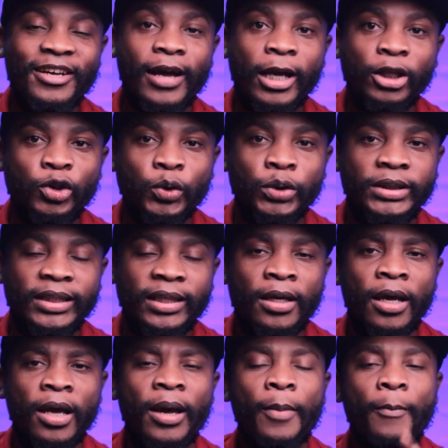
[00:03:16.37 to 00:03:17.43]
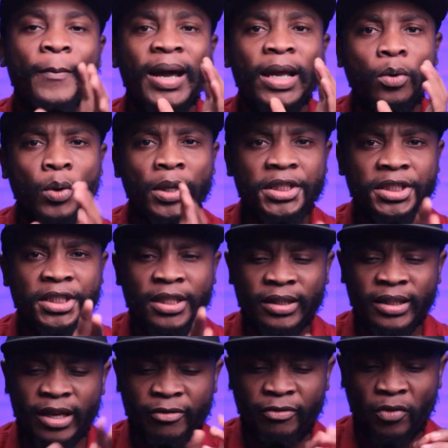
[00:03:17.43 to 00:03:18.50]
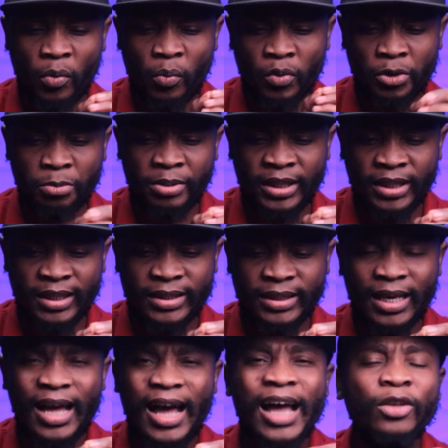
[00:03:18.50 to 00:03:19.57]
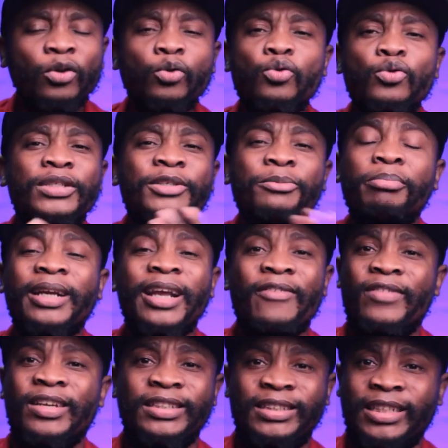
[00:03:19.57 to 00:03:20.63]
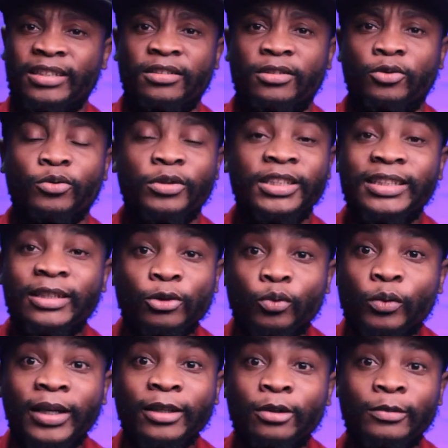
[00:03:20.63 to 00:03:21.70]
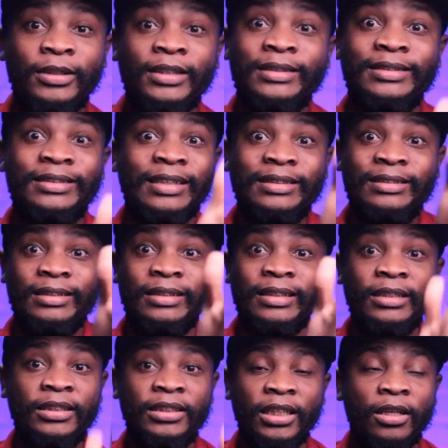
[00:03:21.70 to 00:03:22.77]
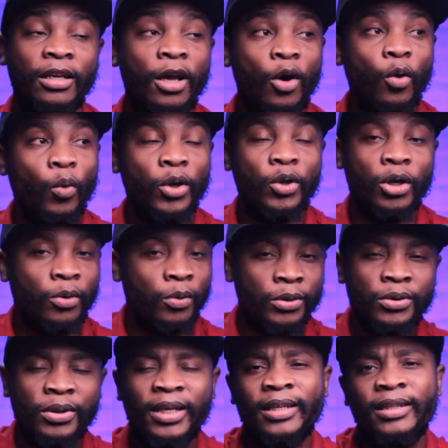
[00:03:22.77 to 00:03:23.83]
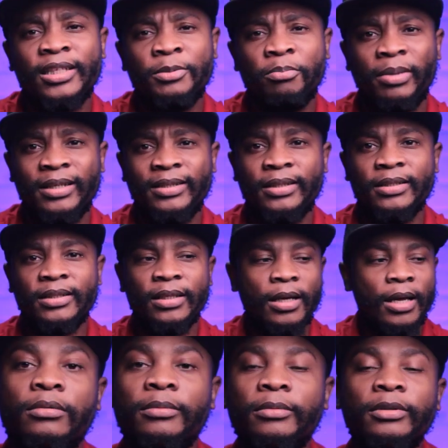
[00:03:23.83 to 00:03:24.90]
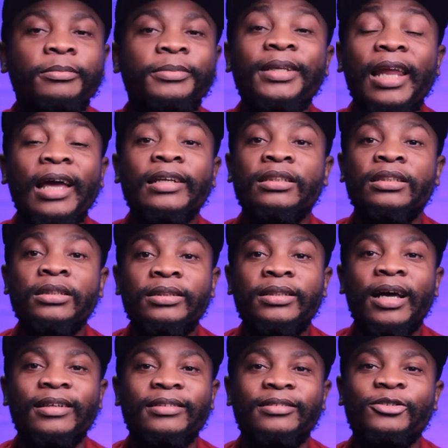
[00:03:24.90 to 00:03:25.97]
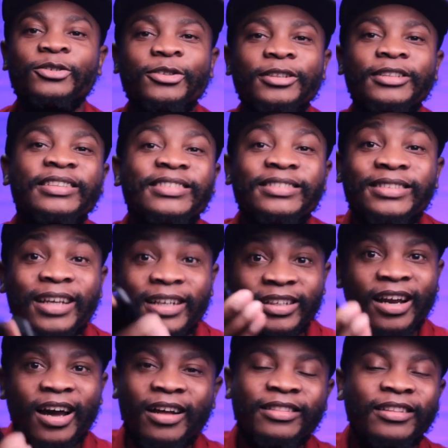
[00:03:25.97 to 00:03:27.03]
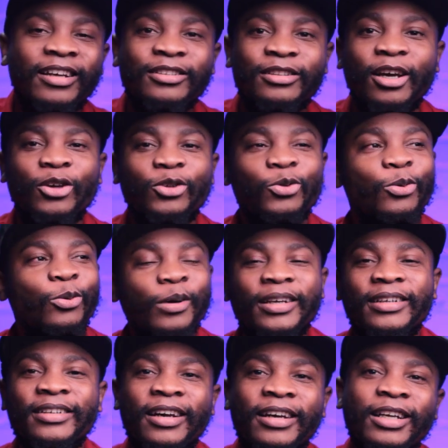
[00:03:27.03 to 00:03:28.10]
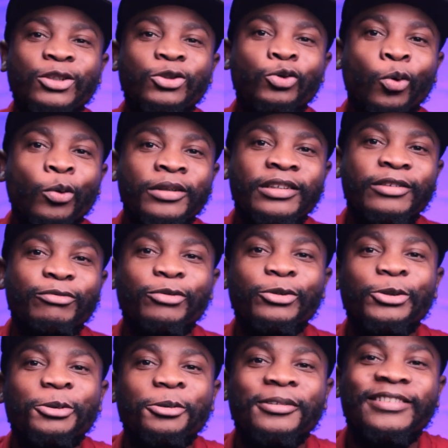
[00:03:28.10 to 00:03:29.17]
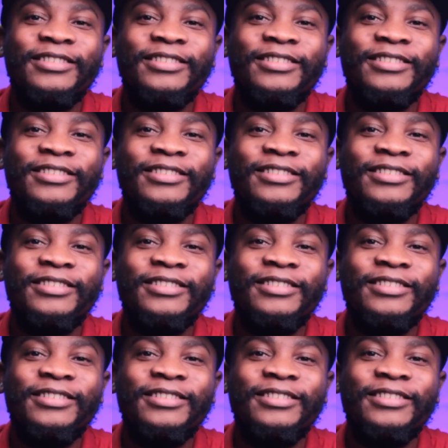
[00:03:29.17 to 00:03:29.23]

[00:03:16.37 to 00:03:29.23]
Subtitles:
I should say. My question therefore would be this. Are you using private jet to get to this destination where you're going to get this blessing? Be like Jesus. He sent others to go and get a donkey for you.